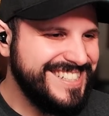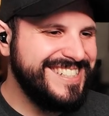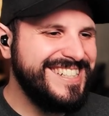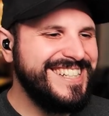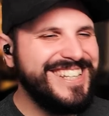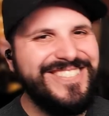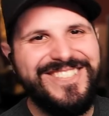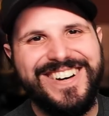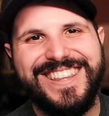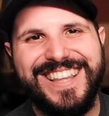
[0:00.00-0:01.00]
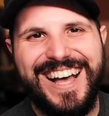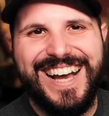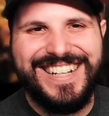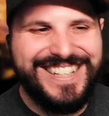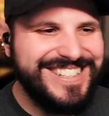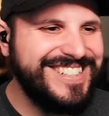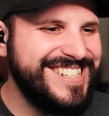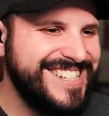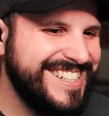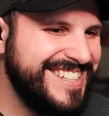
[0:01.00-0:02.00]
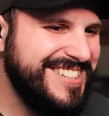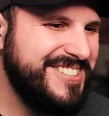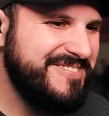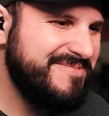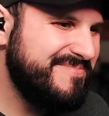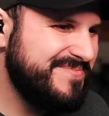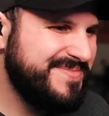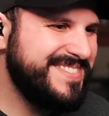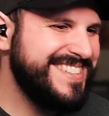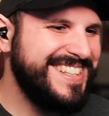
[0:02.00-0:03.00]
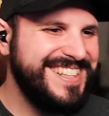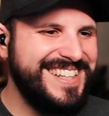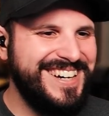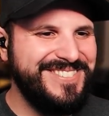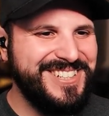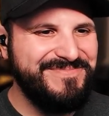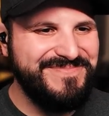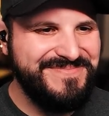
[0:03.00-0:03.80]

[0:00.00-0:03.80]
Oh, the one-liners. Love him.